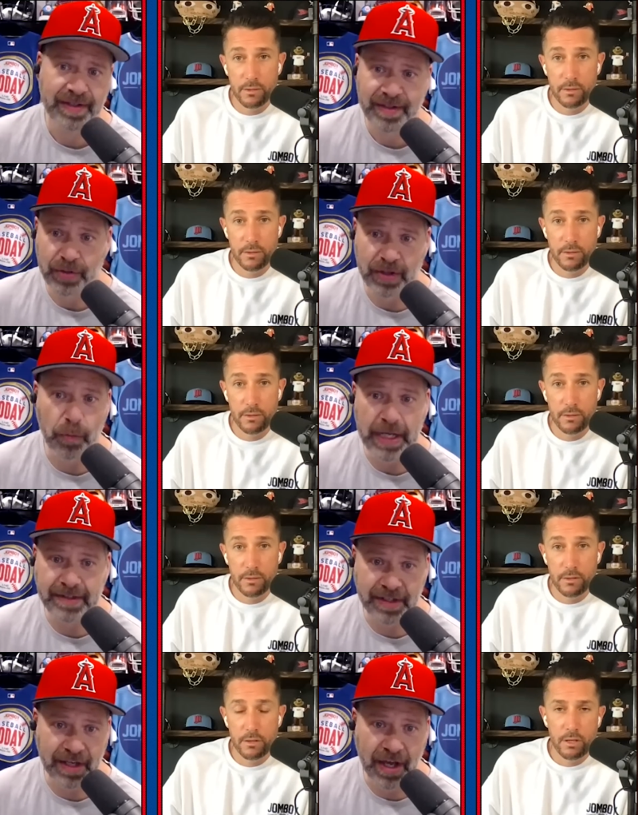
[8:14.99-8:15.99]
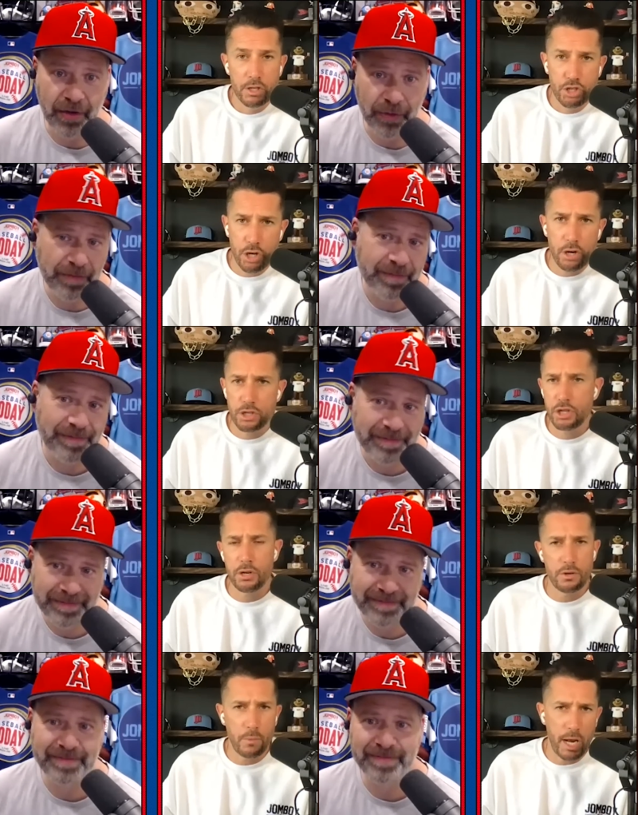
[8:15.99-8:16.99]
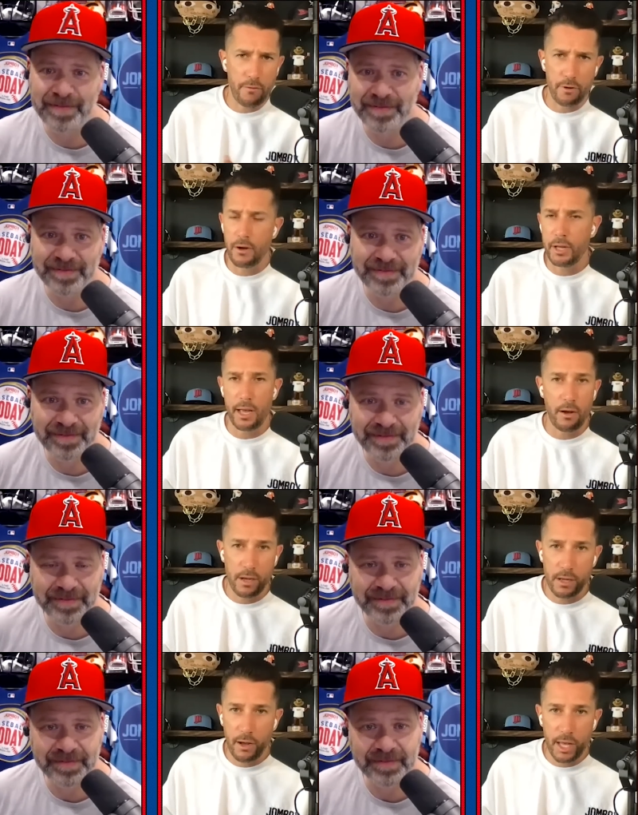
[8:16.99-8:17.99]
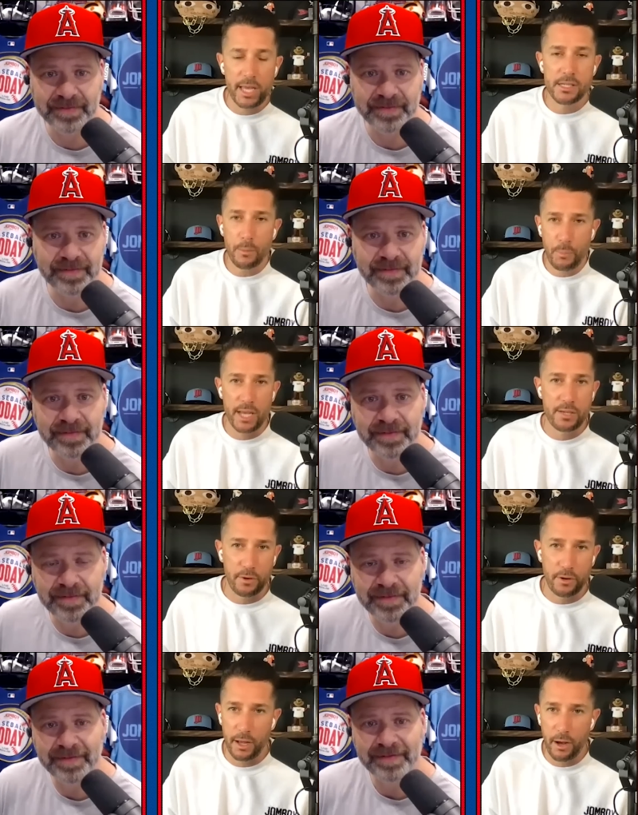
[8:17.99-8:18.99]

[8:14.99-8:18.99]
Speaker 1: with a week to go. Sure, sure,
Speaker 2: whatever. Okay, uh, uh he's on pace for